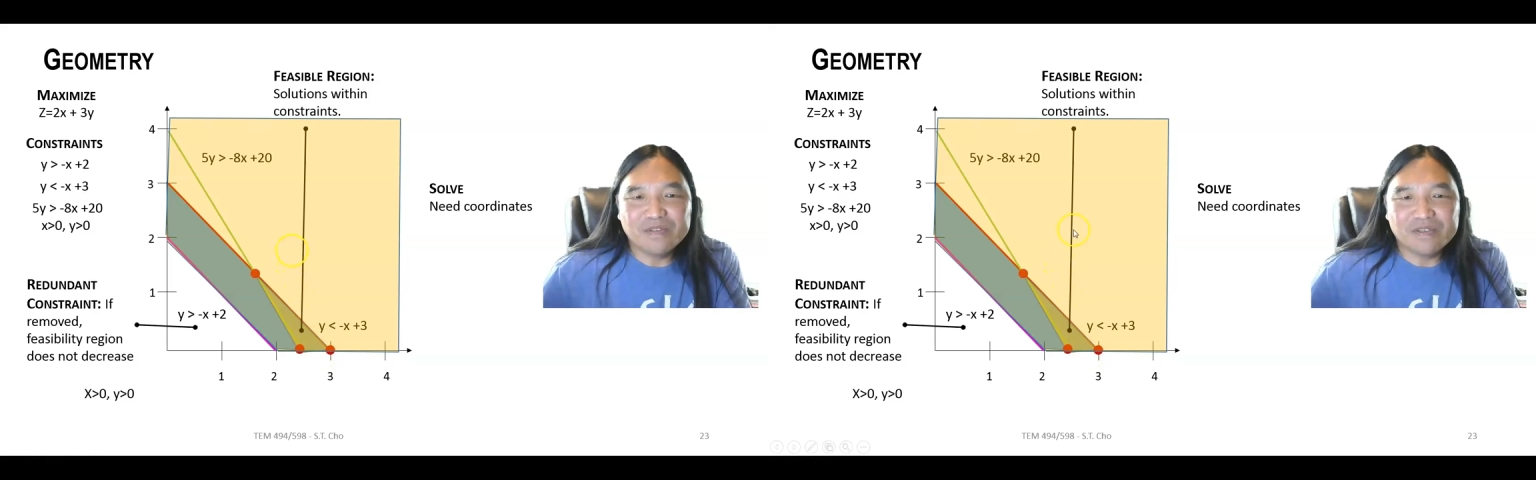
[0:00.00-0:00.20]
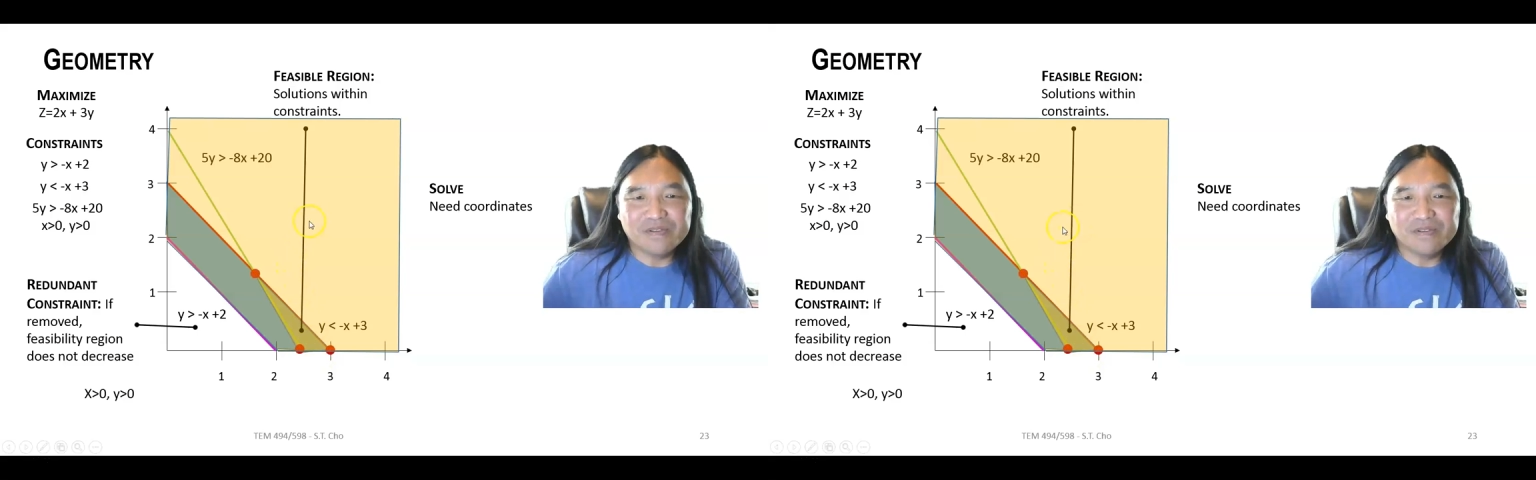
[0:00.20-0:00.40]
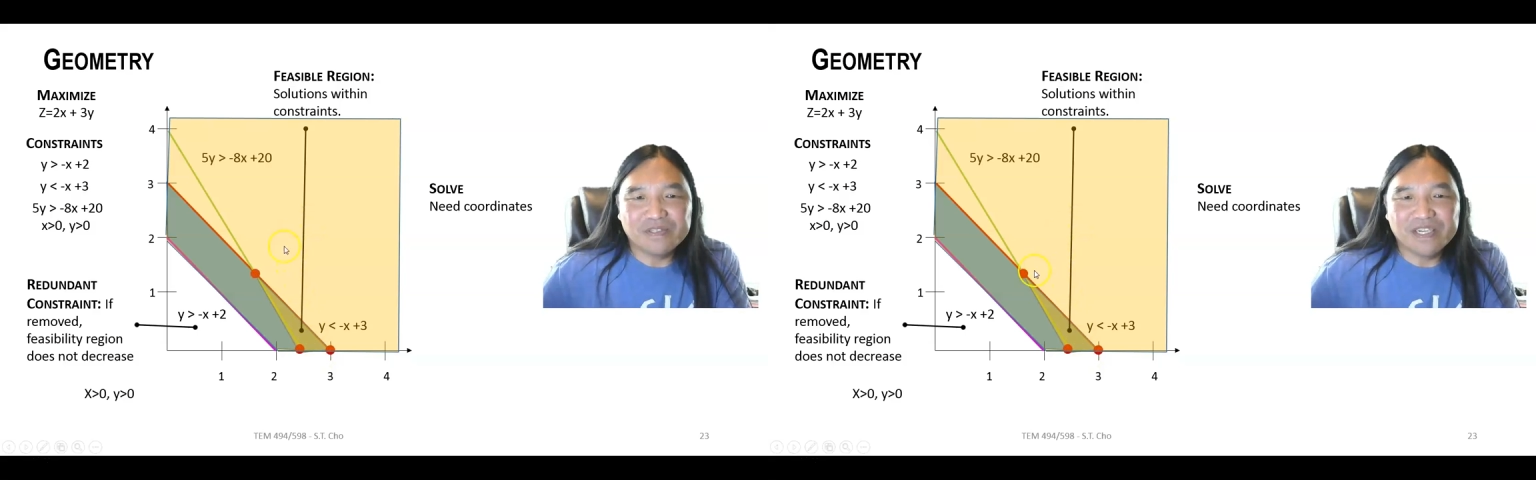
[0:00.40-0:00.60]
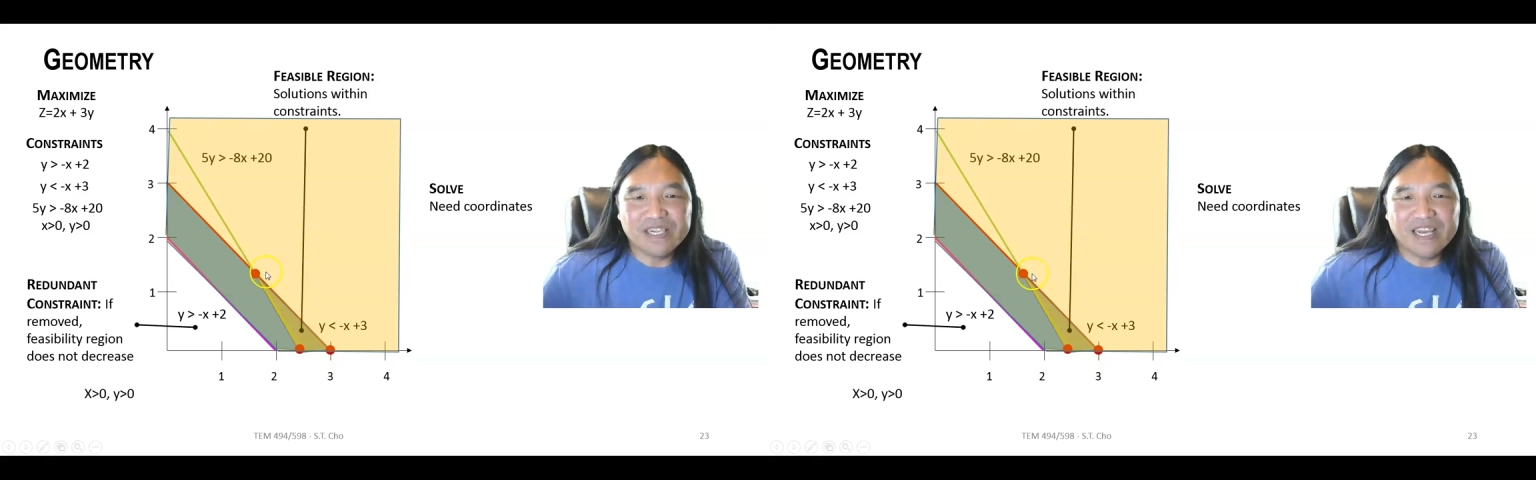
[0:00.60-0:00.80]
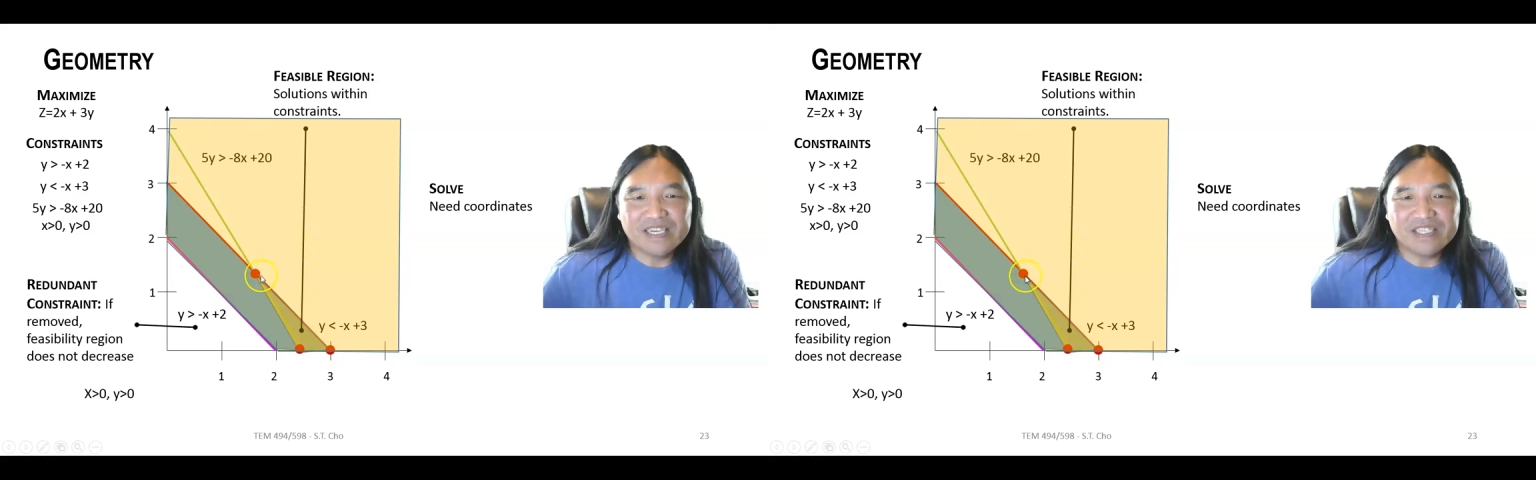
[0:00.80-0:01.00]
solution
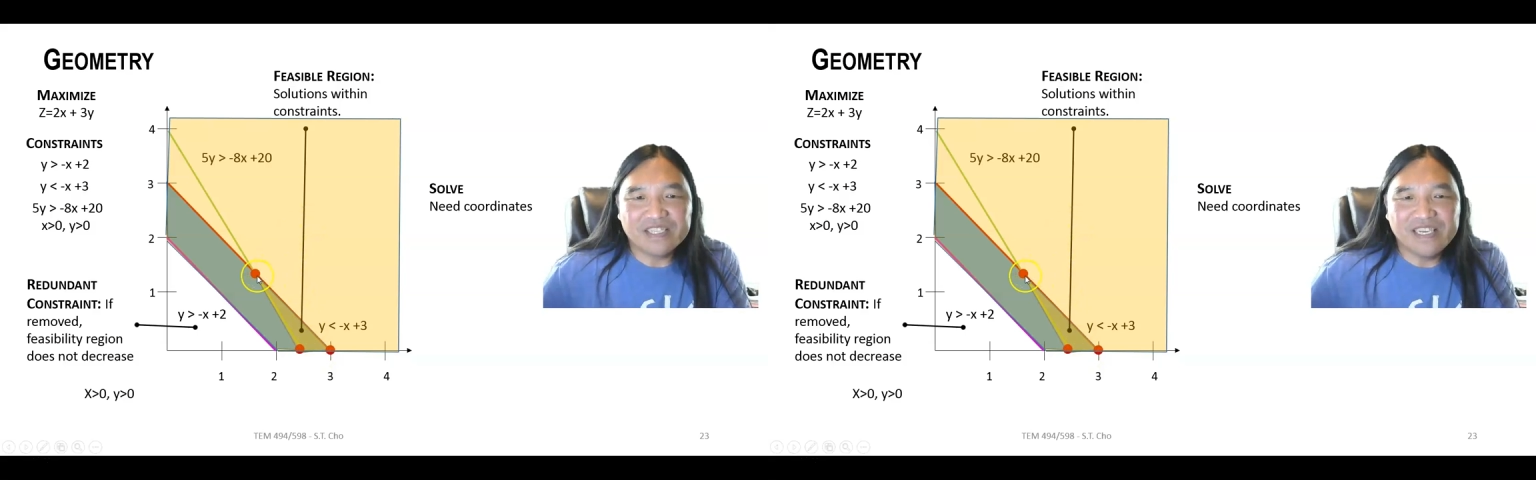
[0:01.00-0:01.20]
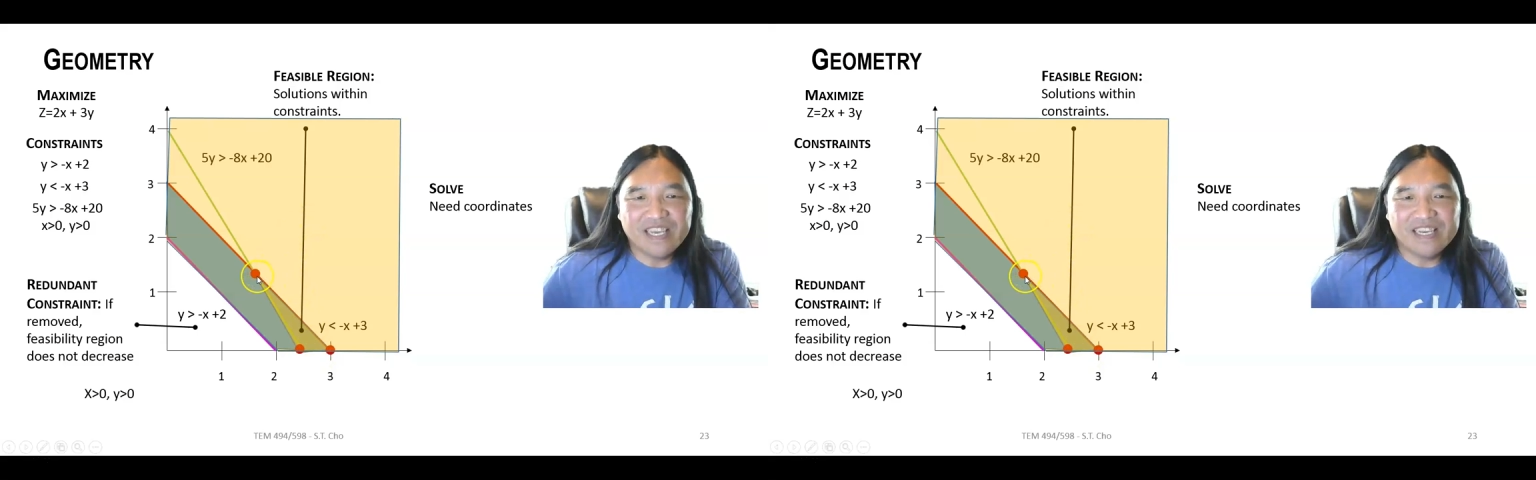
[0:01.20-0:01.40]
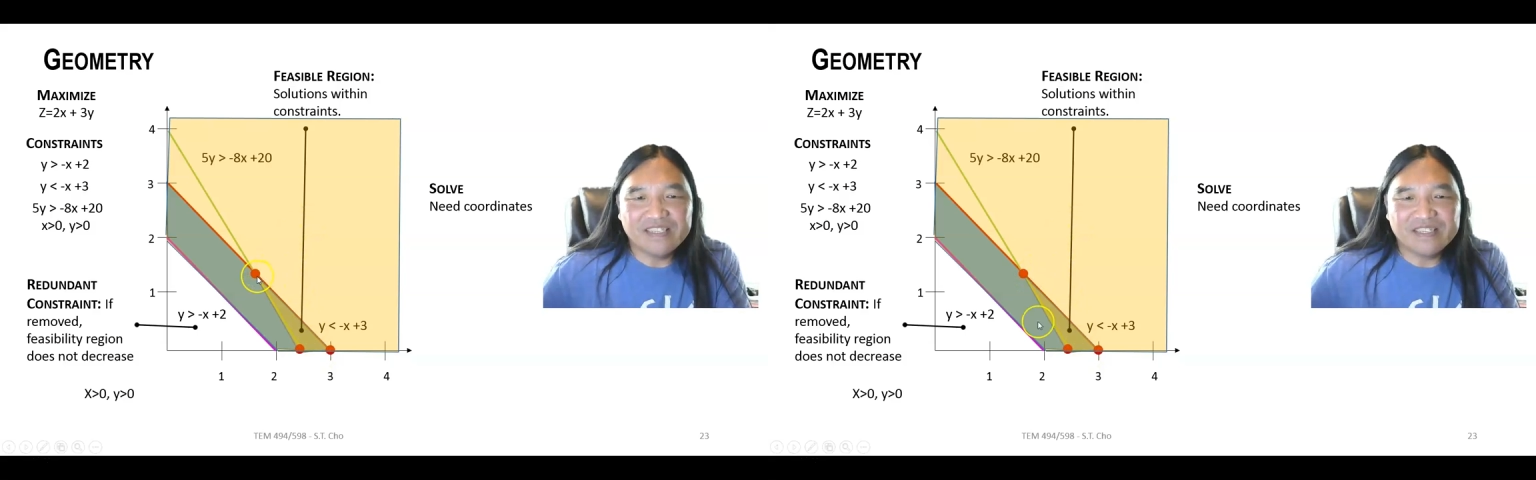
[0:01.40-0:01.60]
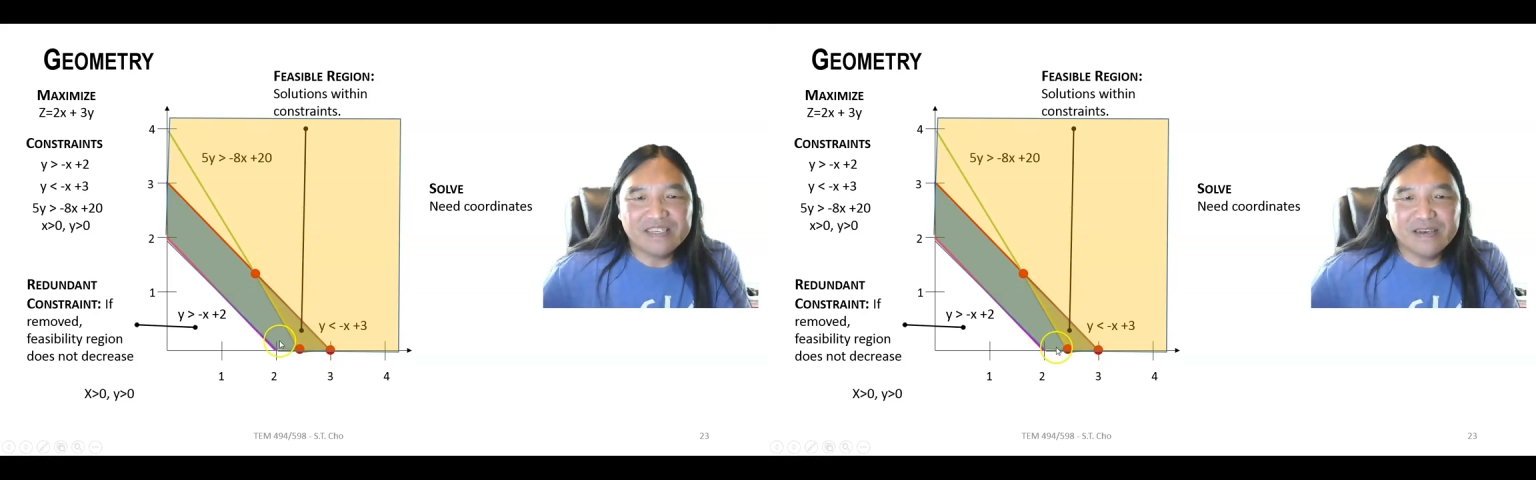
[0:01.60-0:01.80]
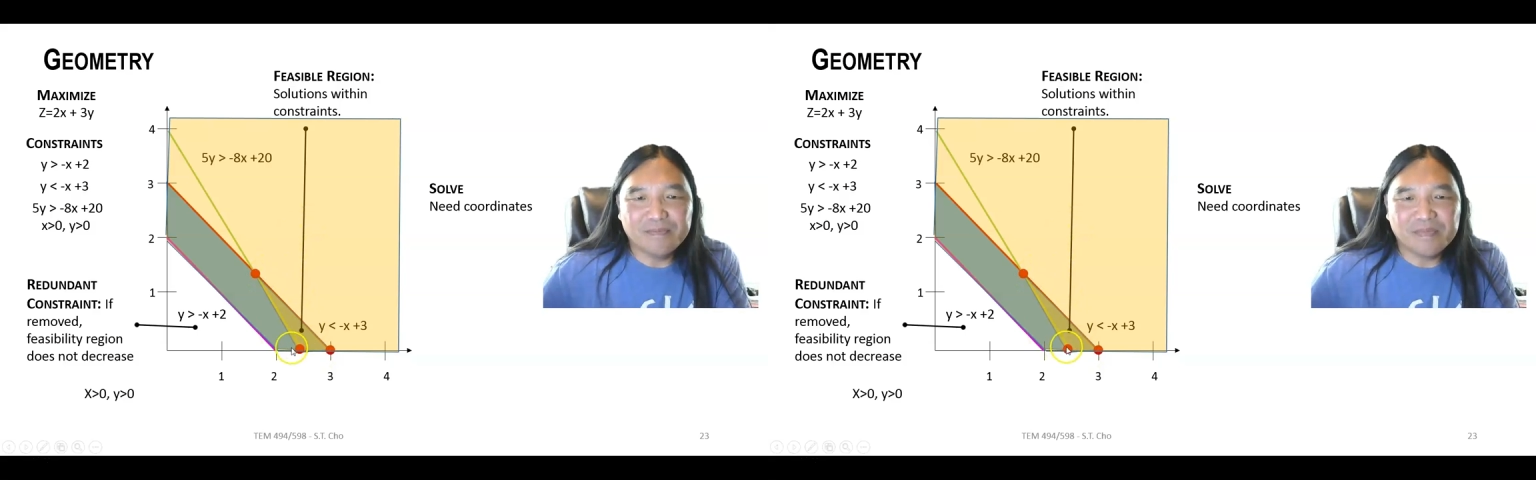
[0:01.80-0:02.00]
actually ends
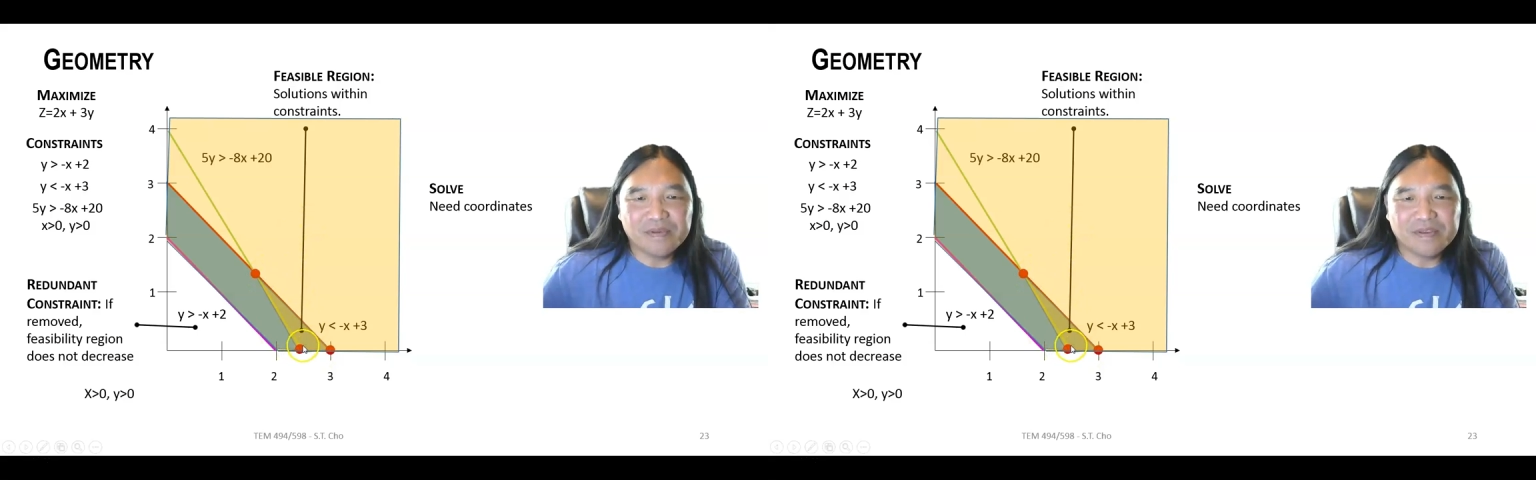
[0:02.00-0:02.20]
up